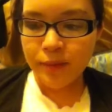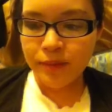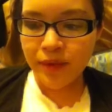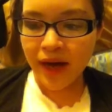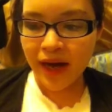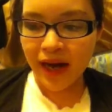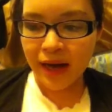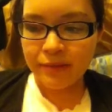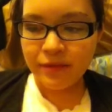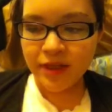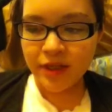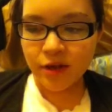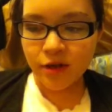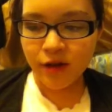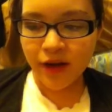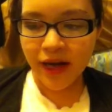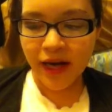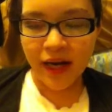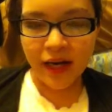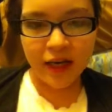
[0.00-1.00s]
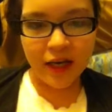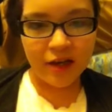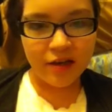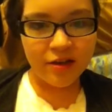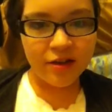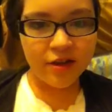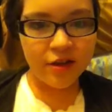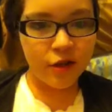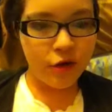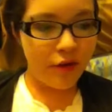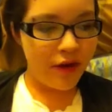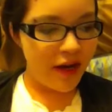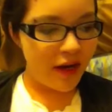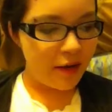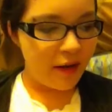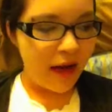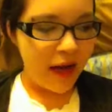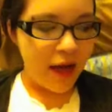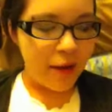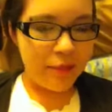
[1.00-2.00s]
but I'm still getting used to
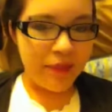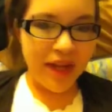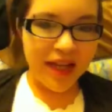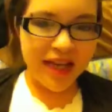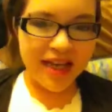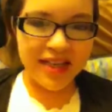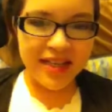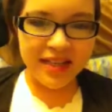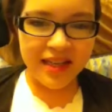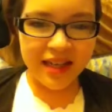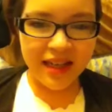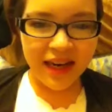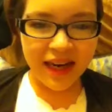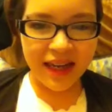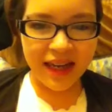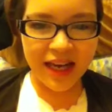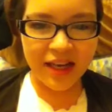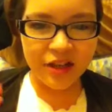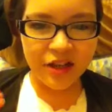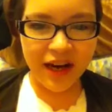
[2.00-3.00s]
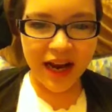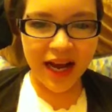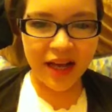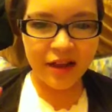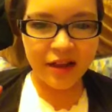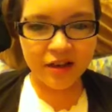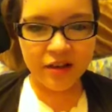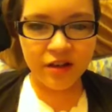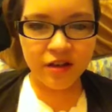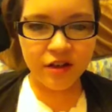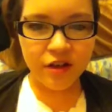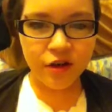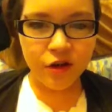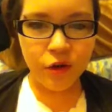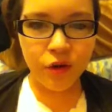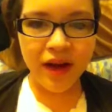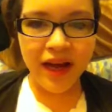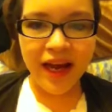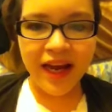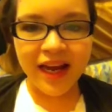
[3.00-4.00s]
it, because the thing that you have to
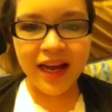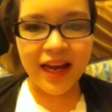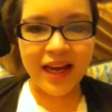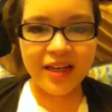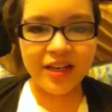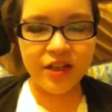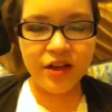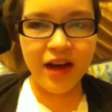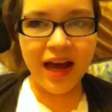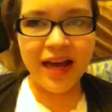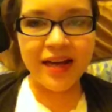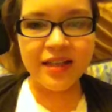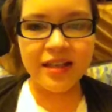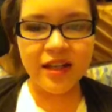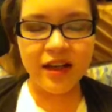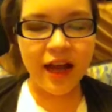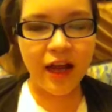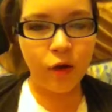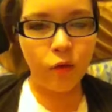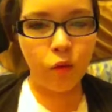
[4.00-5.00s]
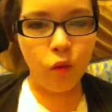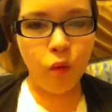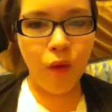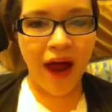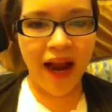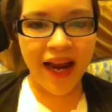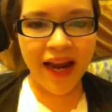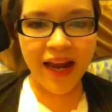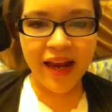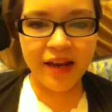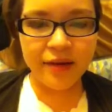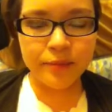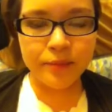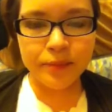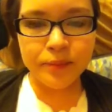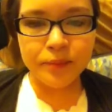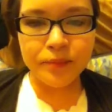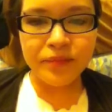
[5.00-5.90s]
do is you have to like wet it,